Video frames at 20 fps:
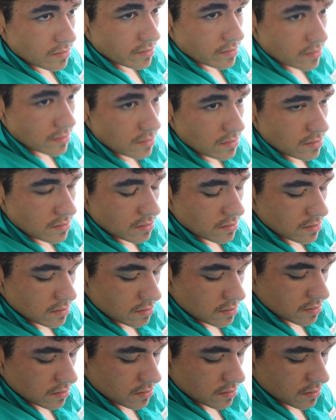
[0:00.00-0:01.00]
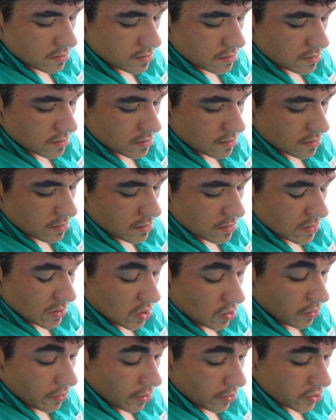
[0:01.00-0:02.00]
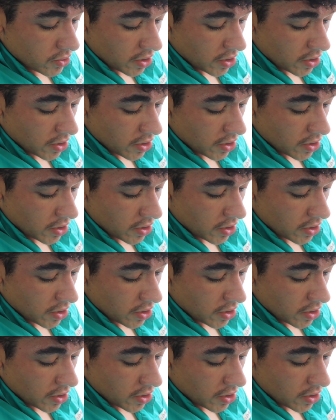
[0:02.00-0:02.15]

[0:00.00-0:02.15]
Oh, yeah, I did 2 of them. 2 of those